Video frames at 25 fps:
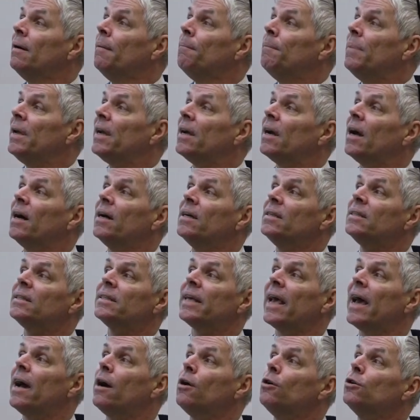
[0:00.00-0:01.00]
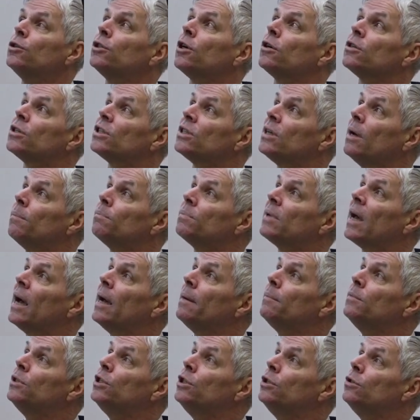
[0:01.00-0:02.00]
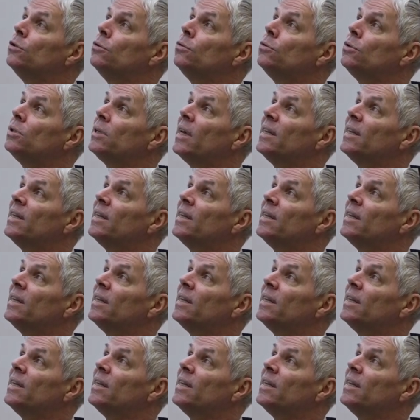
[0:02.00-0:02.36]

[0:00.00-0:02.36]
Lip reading: because cows are sometimes used